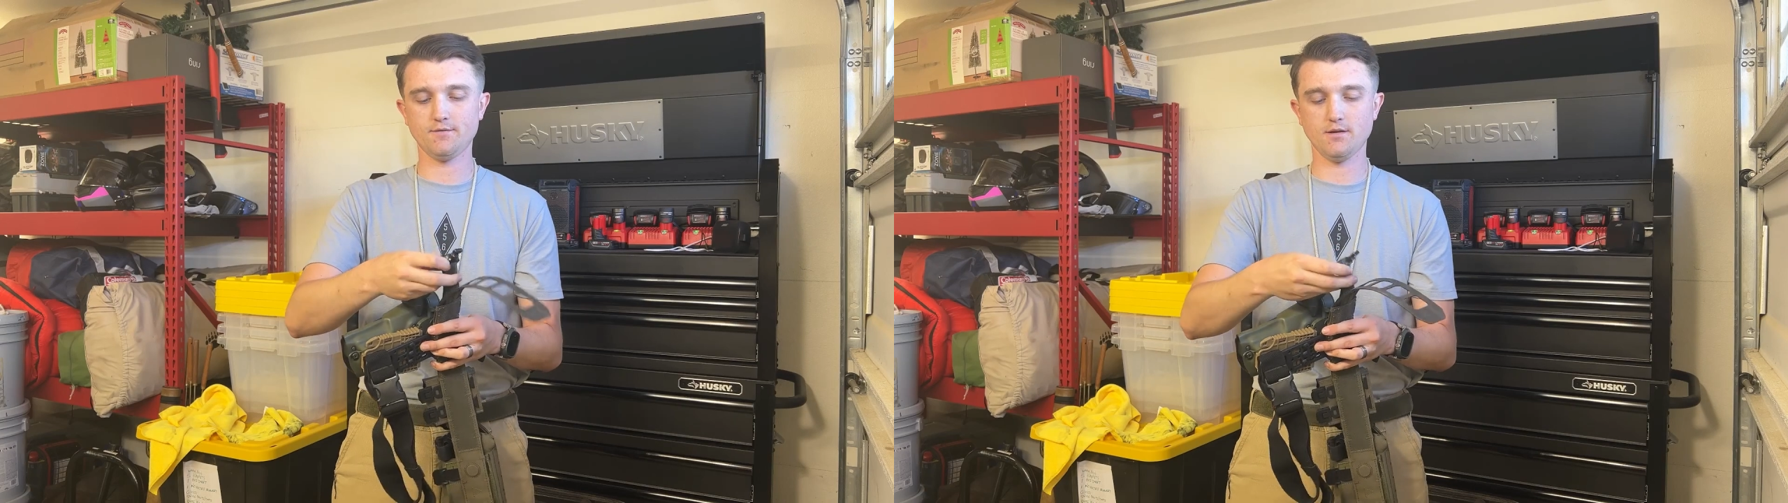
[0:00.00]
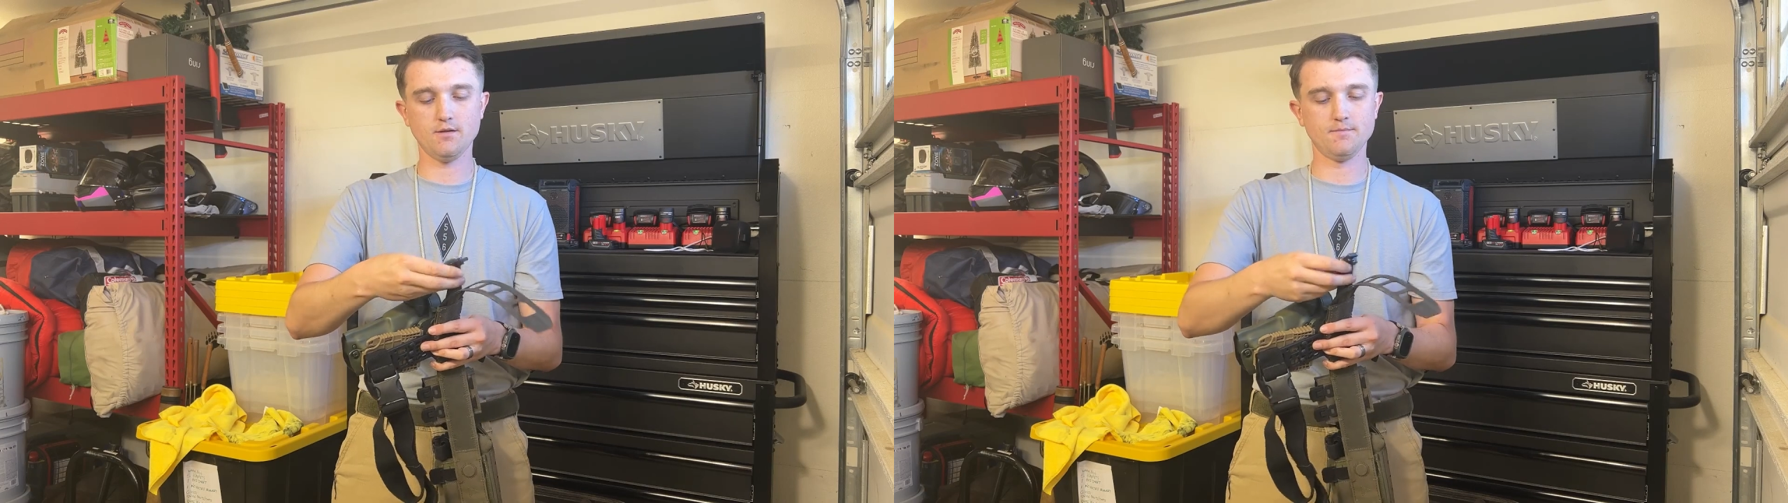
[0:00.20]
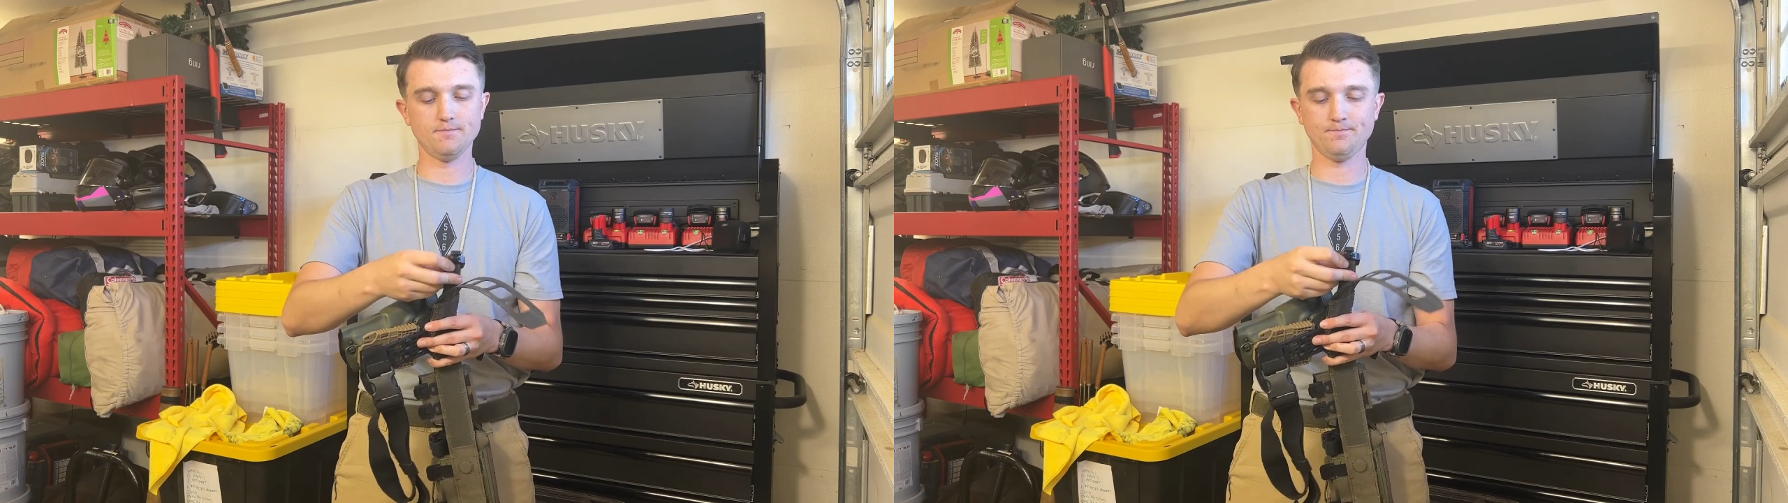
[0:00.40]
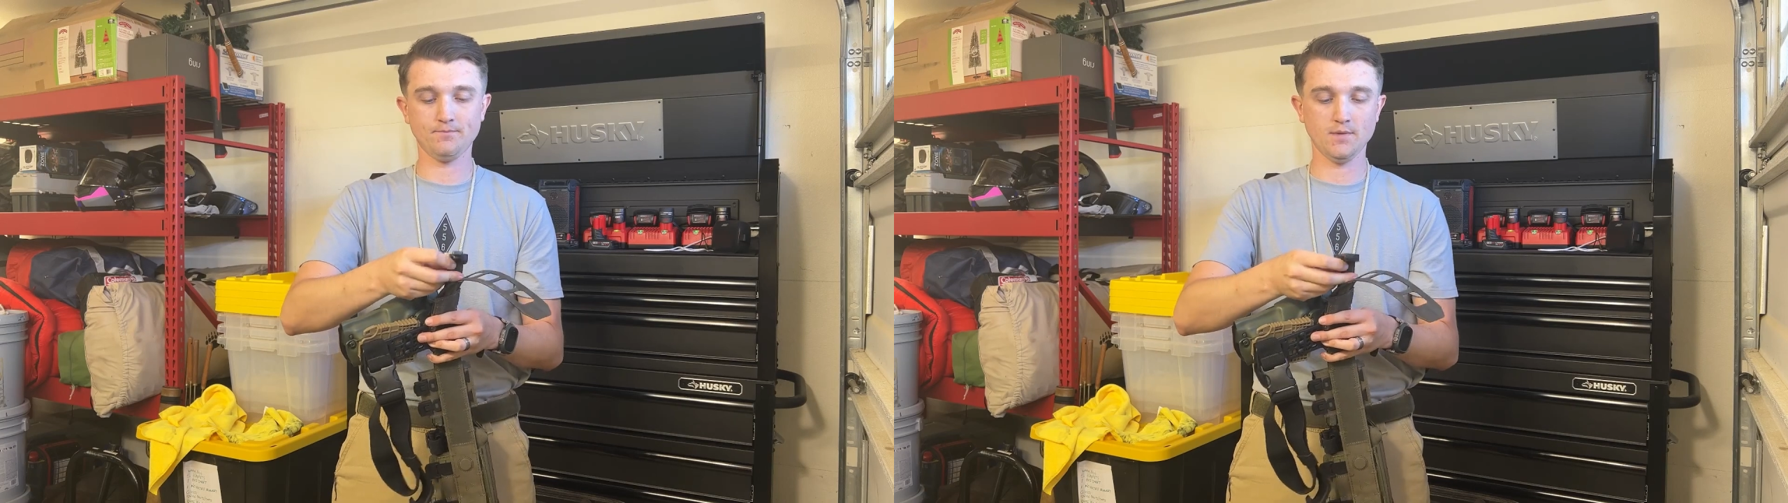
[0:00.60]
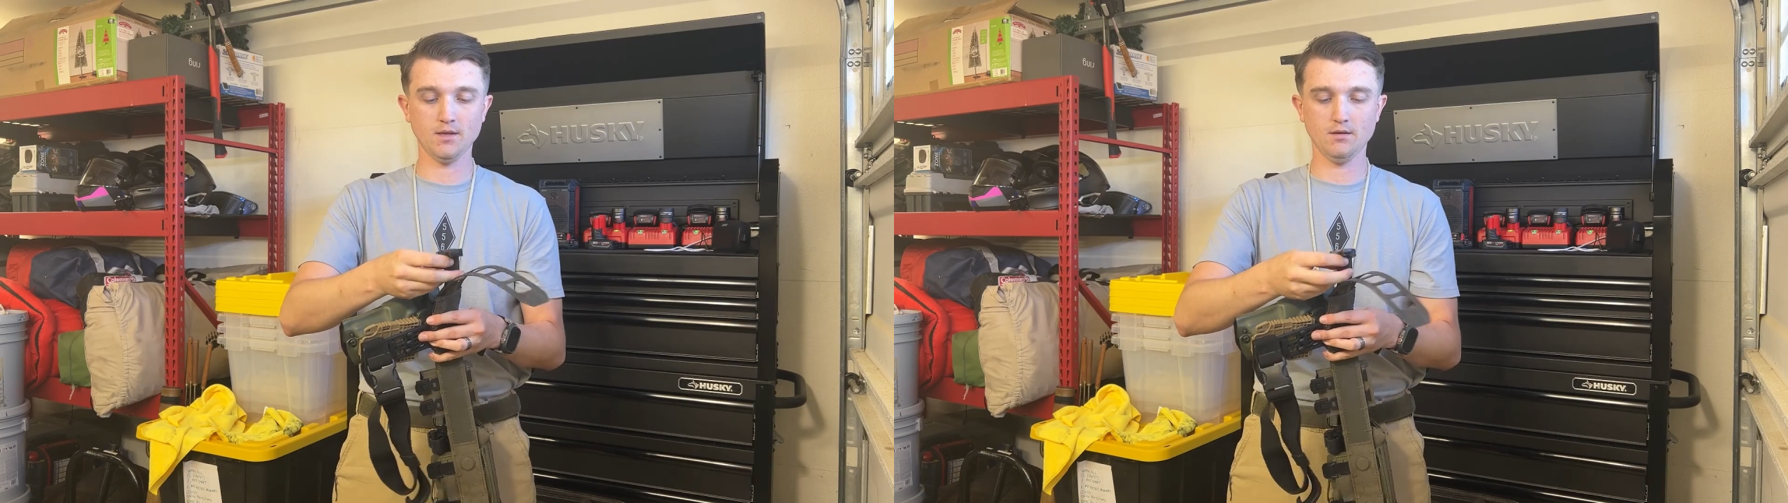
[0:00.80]

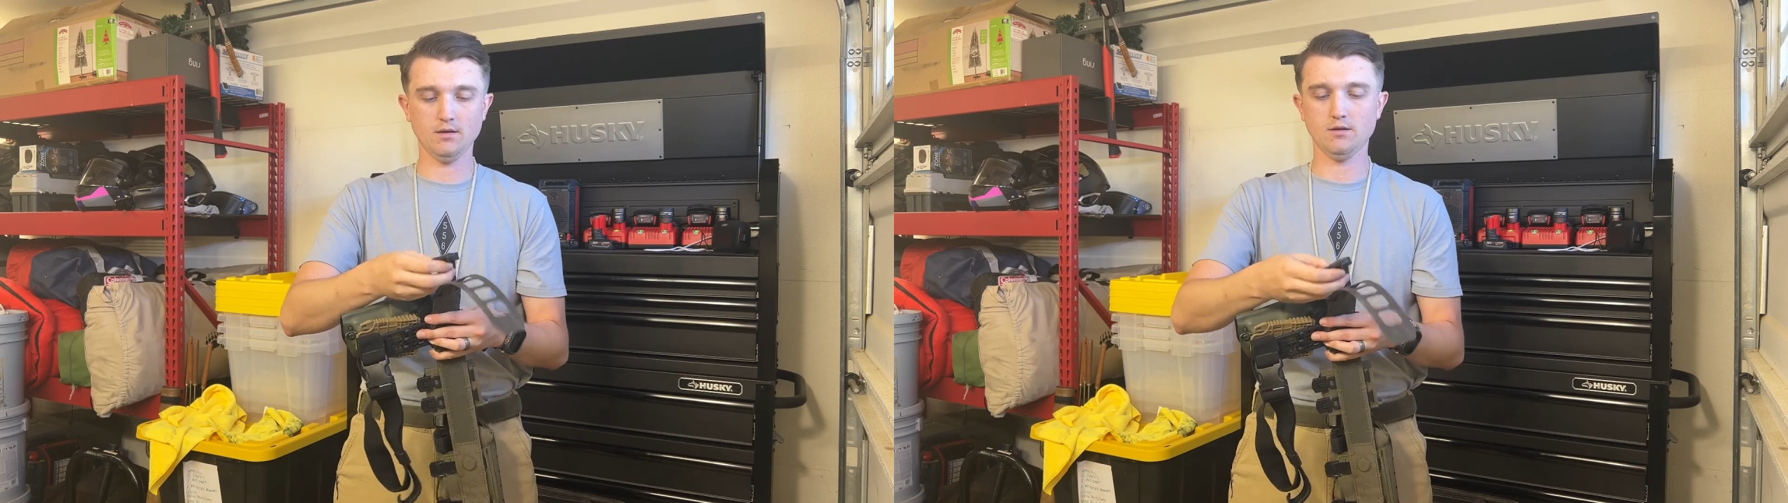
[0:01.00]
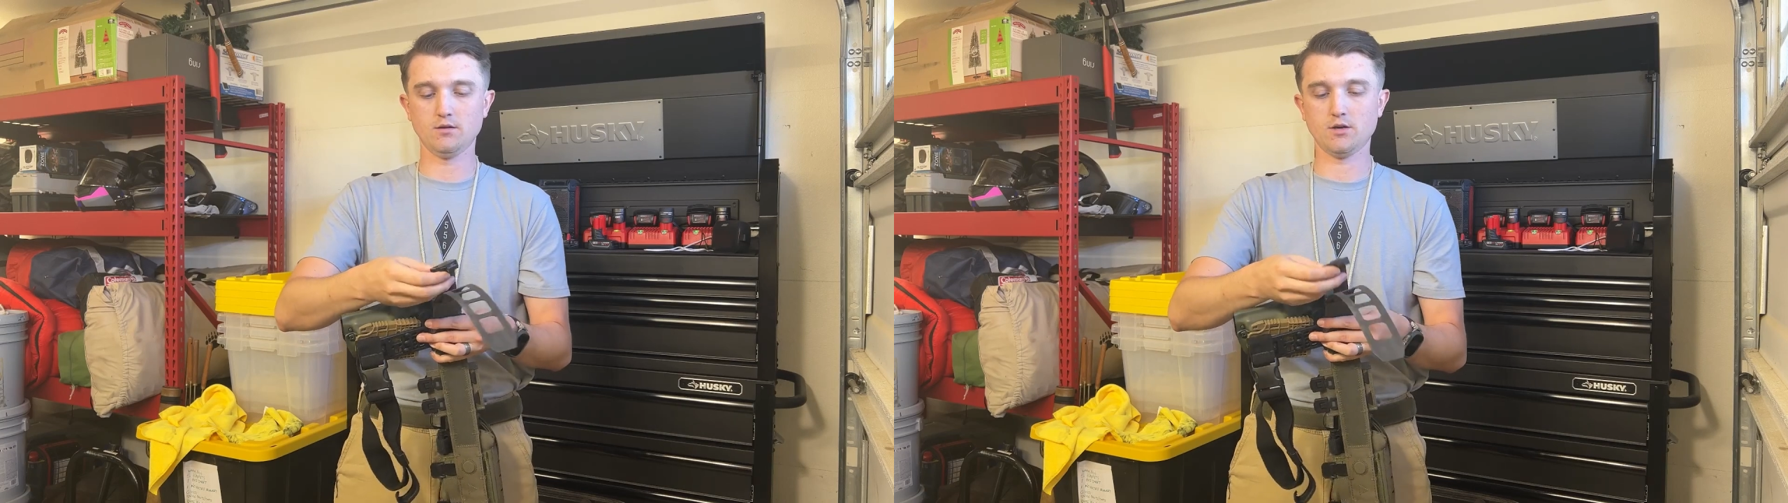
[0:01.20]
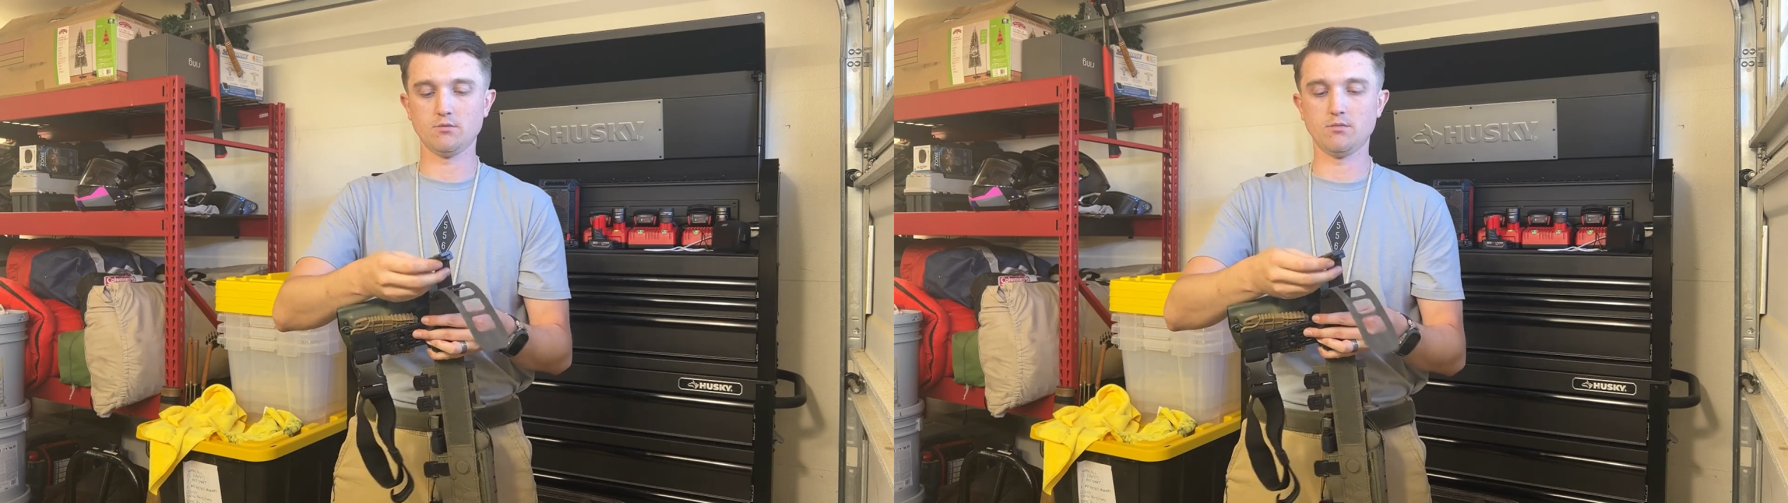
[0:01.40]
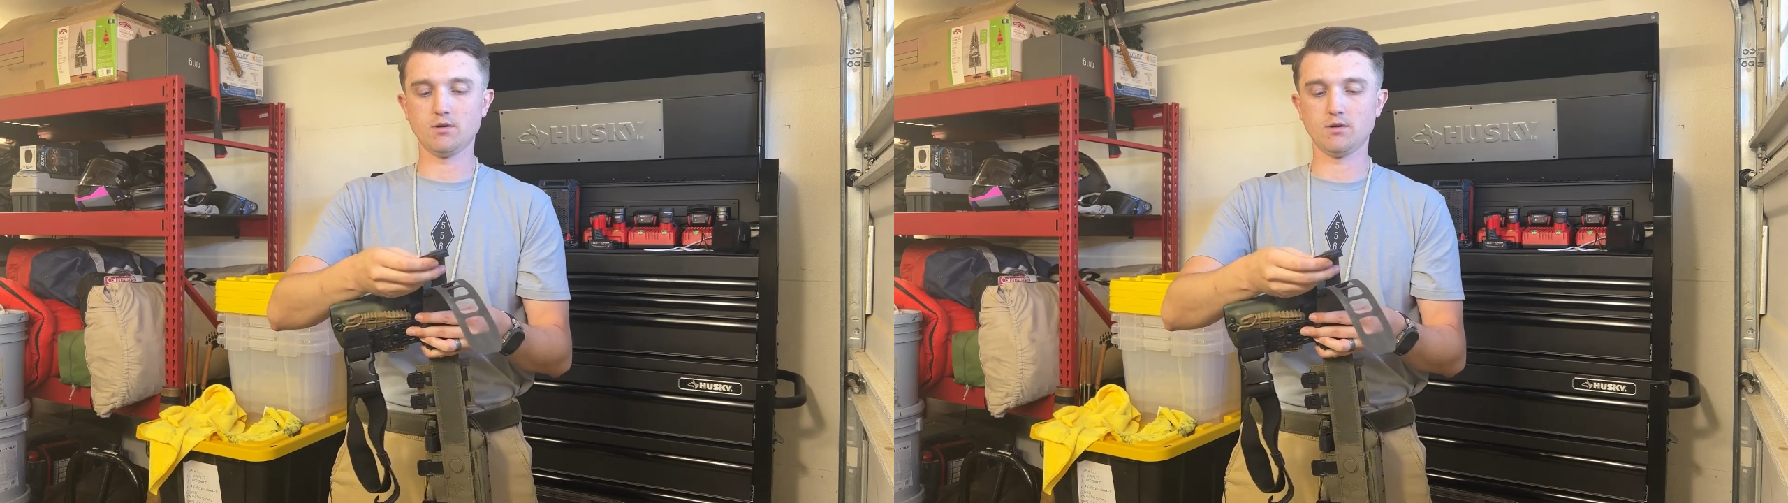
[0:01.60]
Cobra